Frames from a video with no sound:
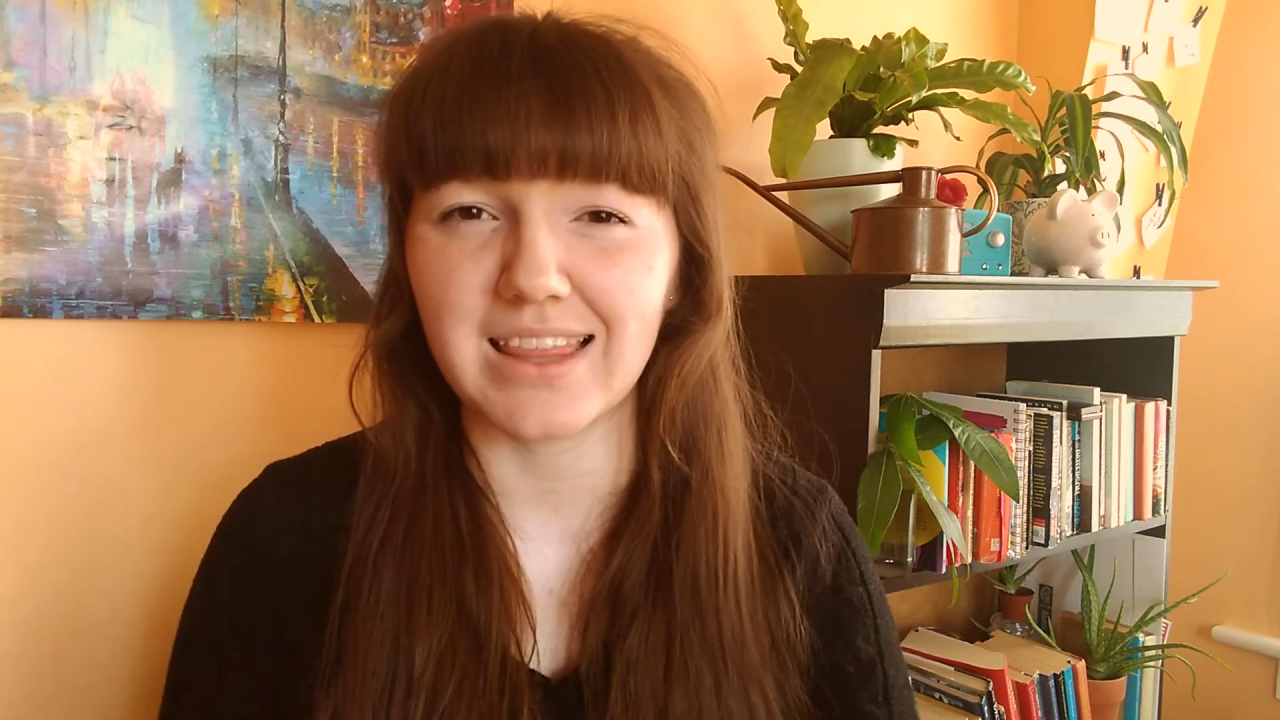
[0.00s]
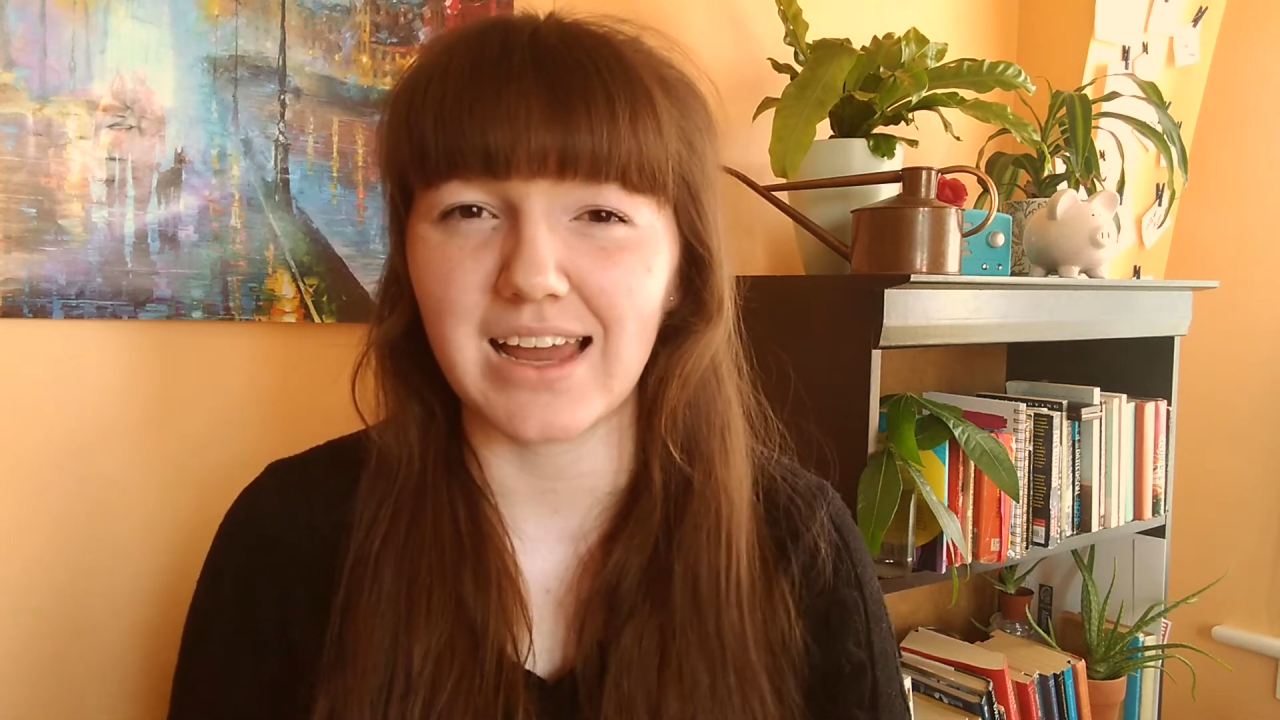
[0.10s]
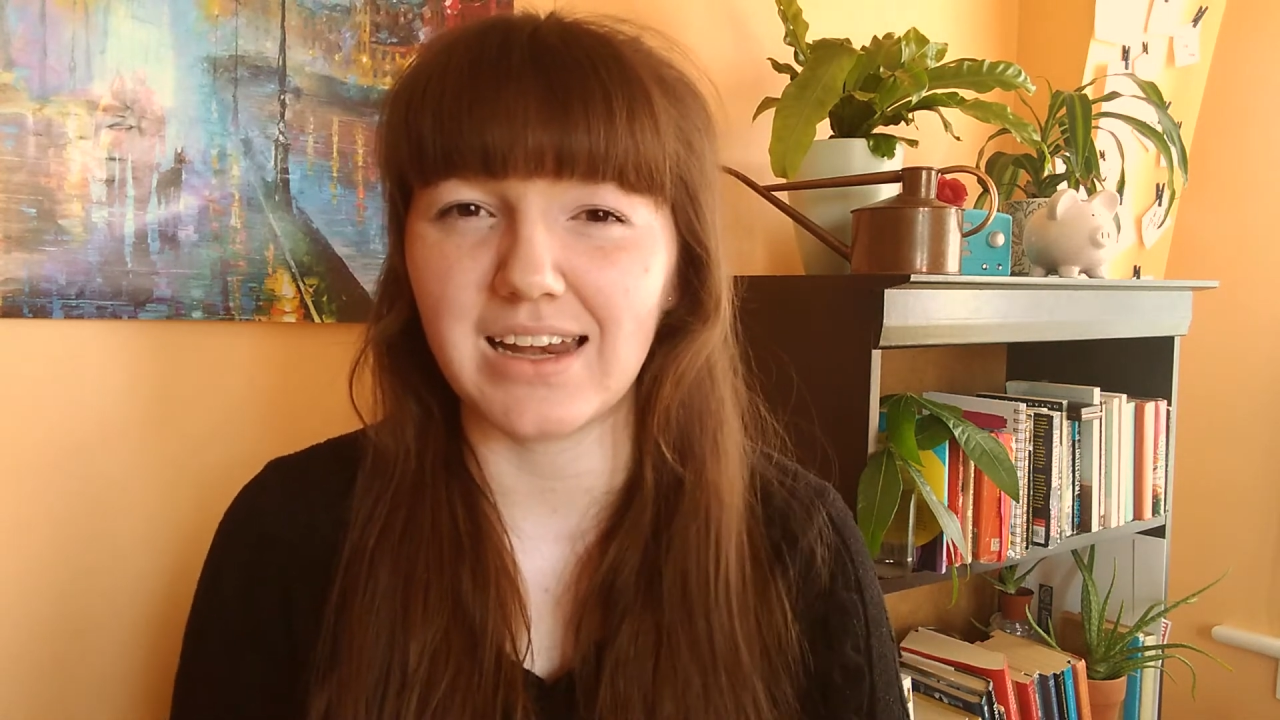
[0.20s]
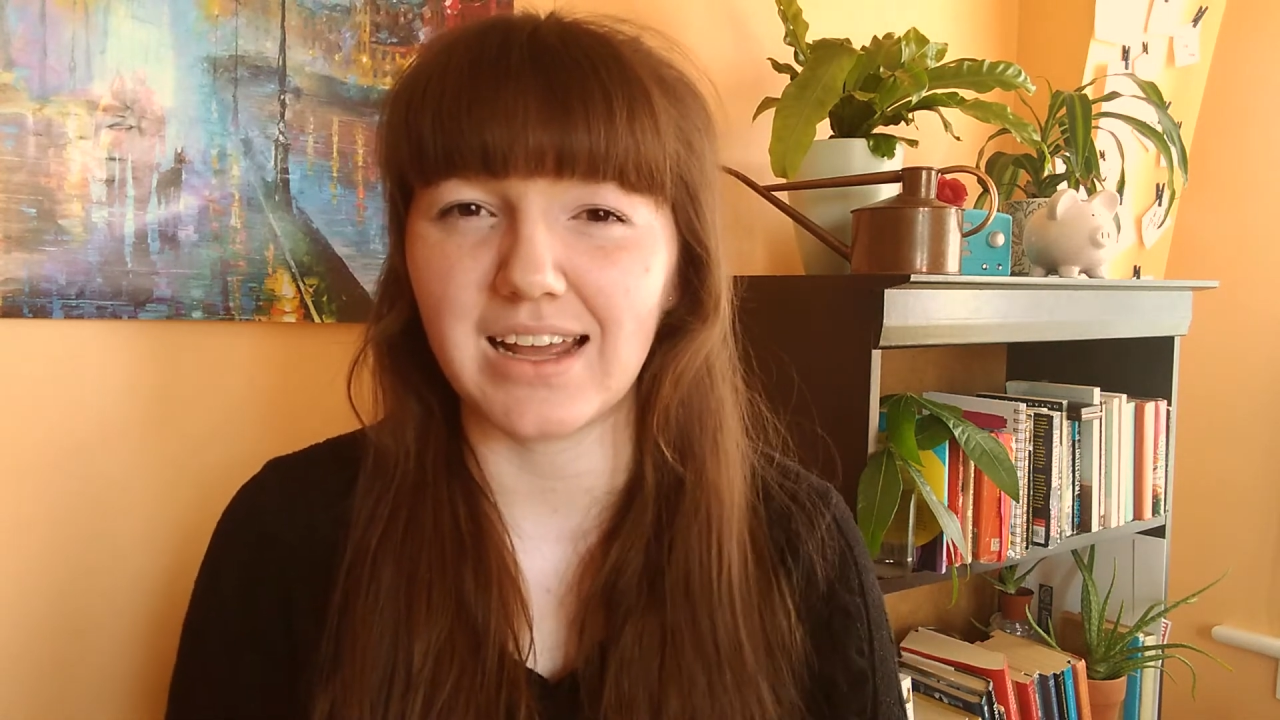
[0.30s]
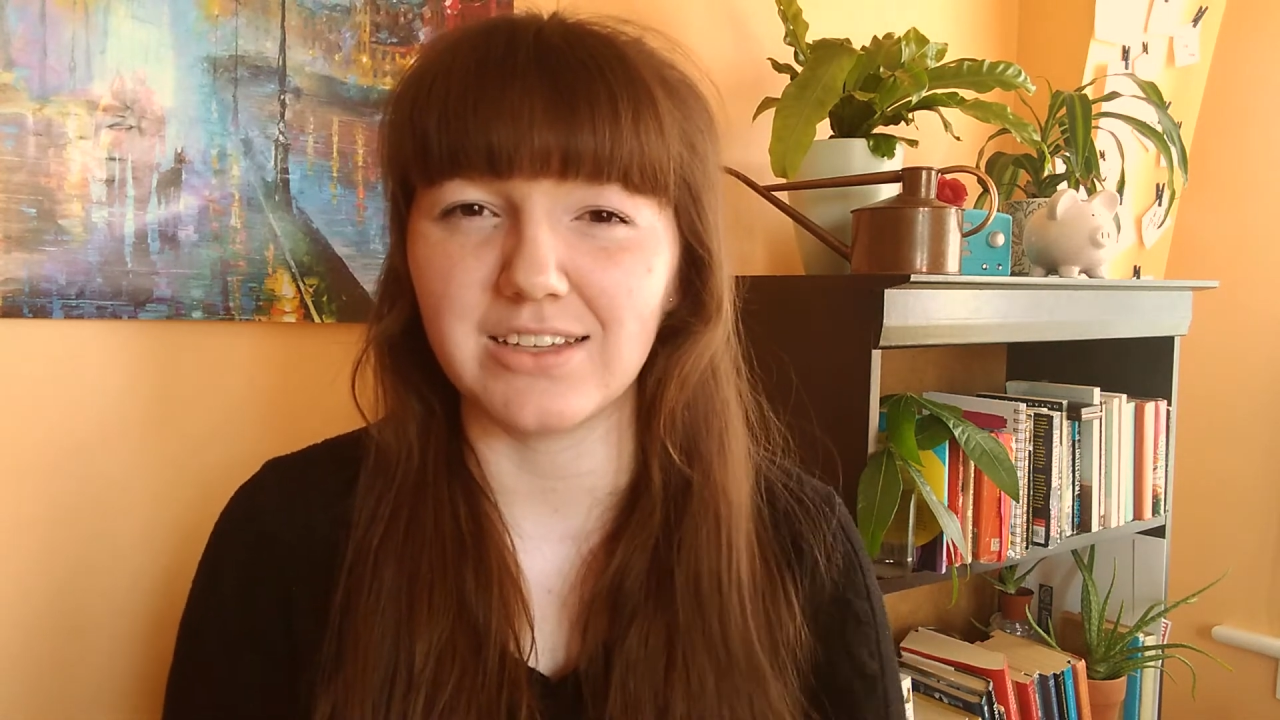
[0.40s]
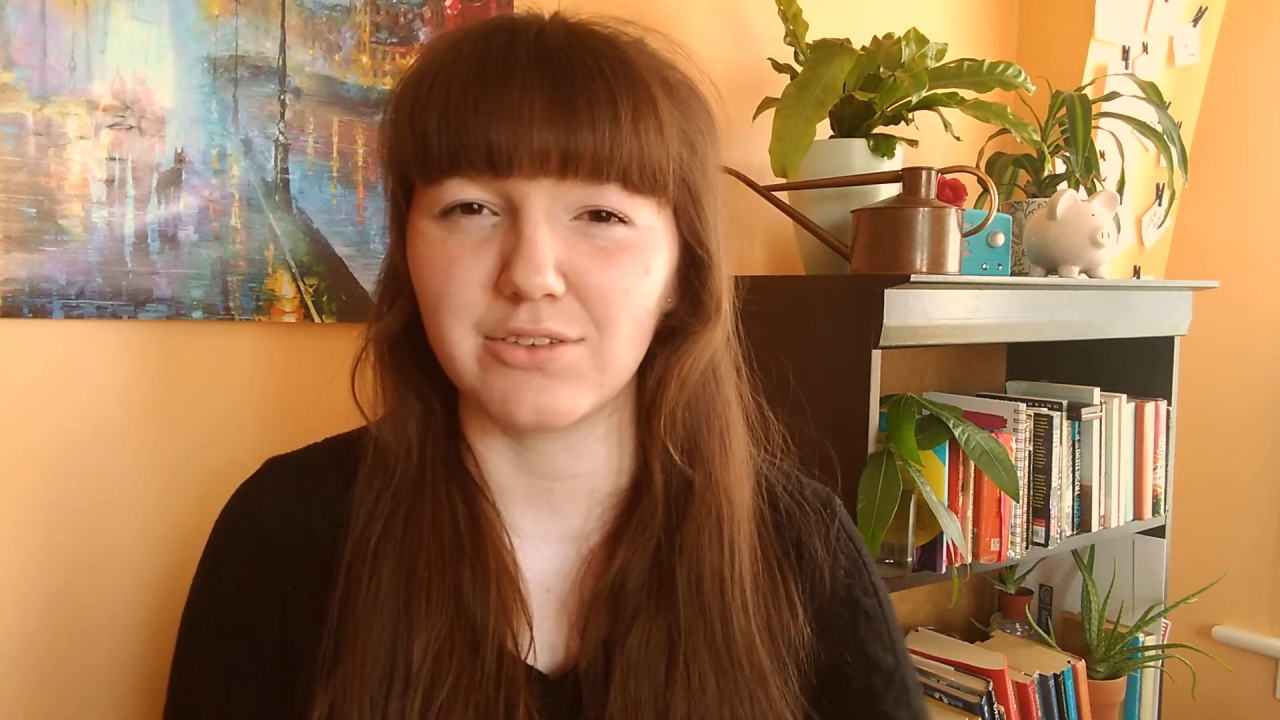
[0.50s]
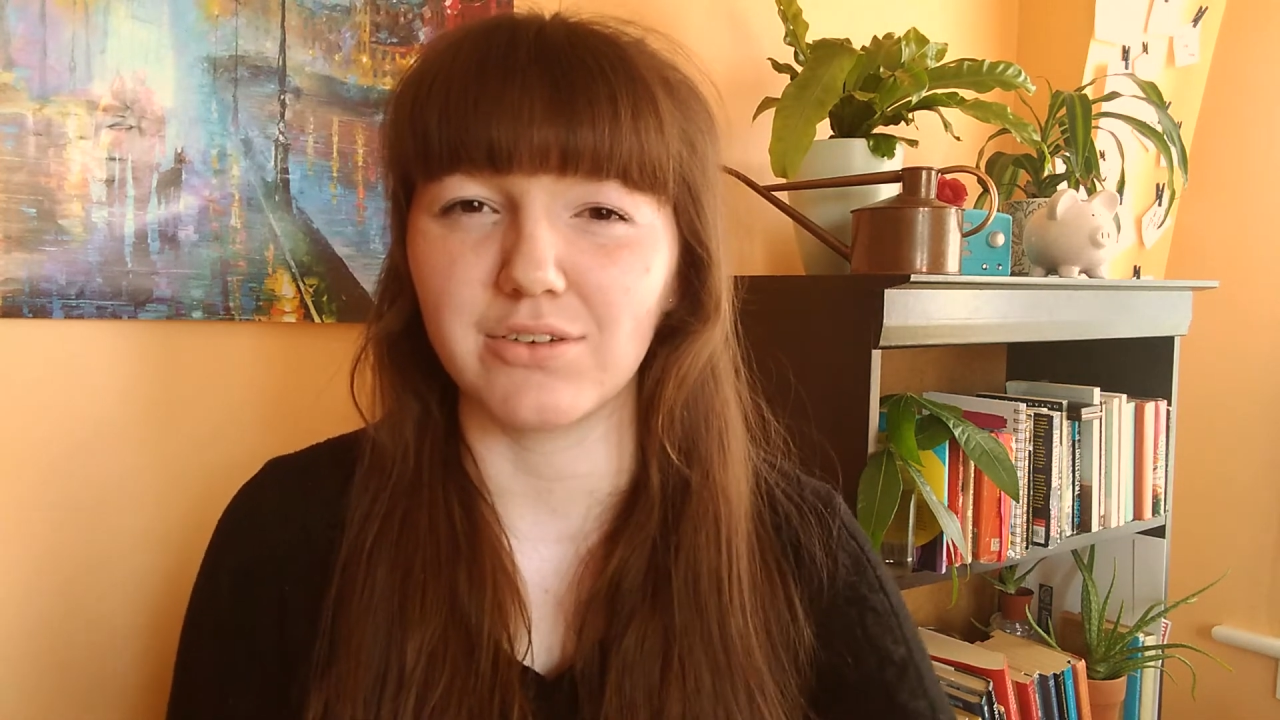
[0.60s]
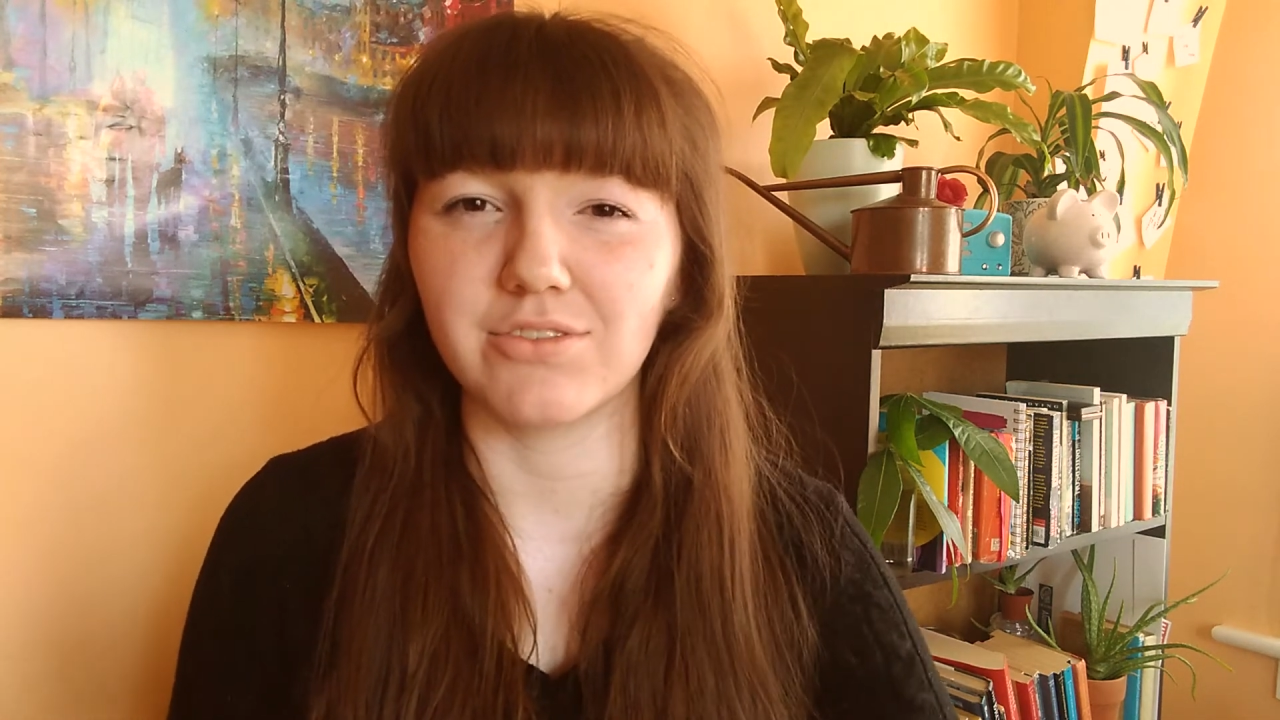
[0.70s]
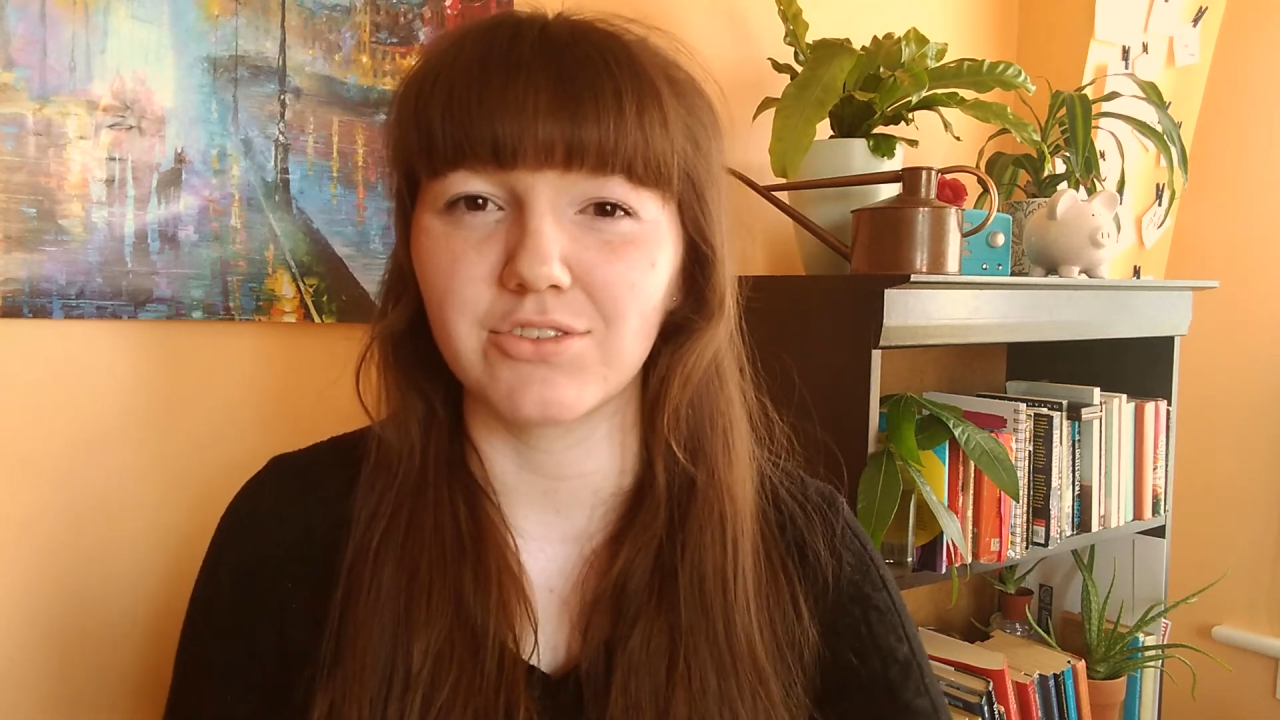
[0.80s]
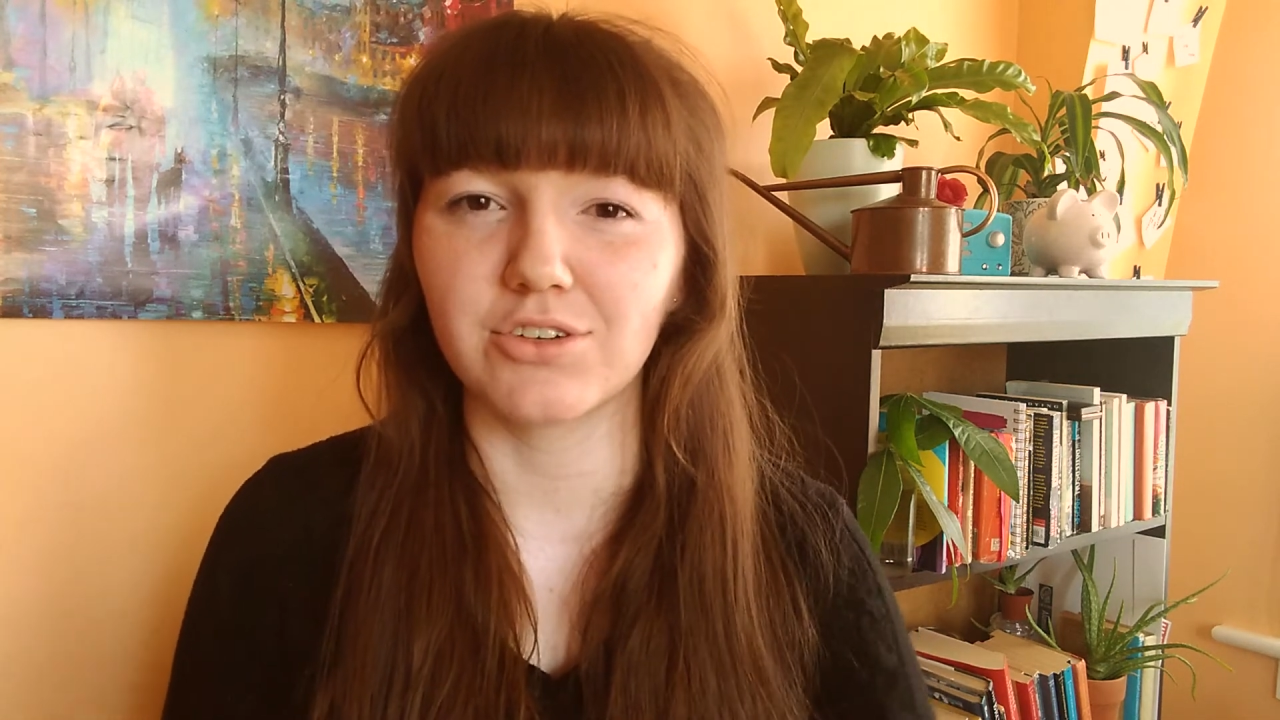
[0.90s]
that nice sort of